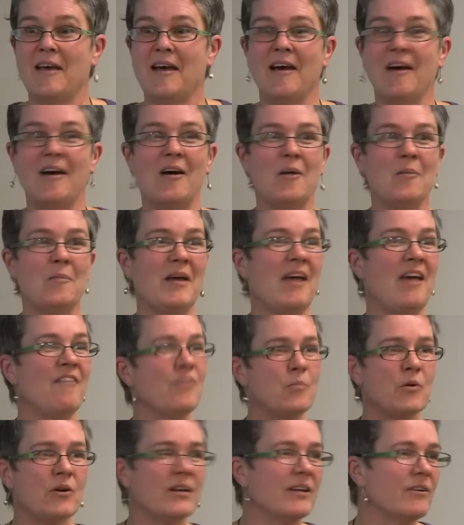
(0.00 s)

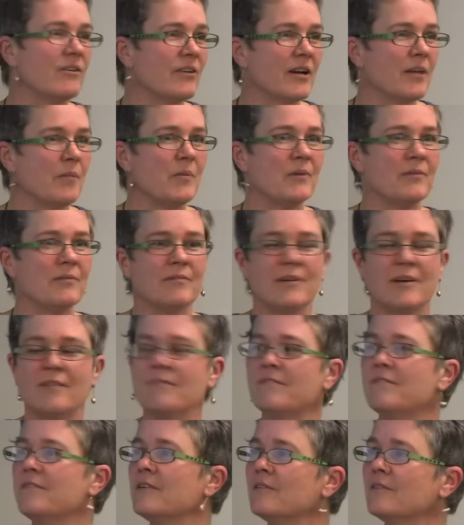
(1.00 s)
Everybody got up and
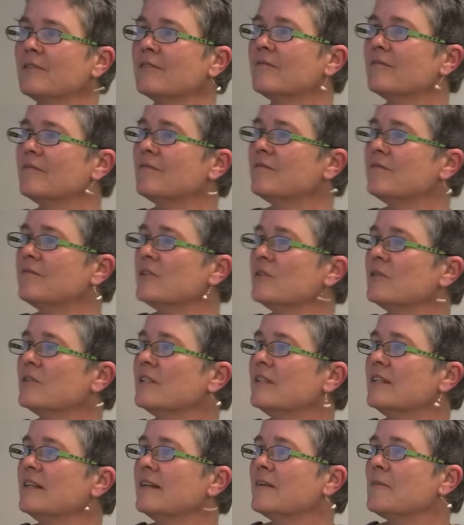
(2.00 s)
filled
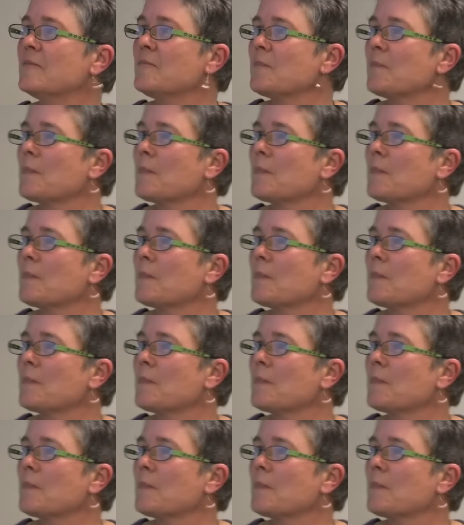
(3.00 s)
it in.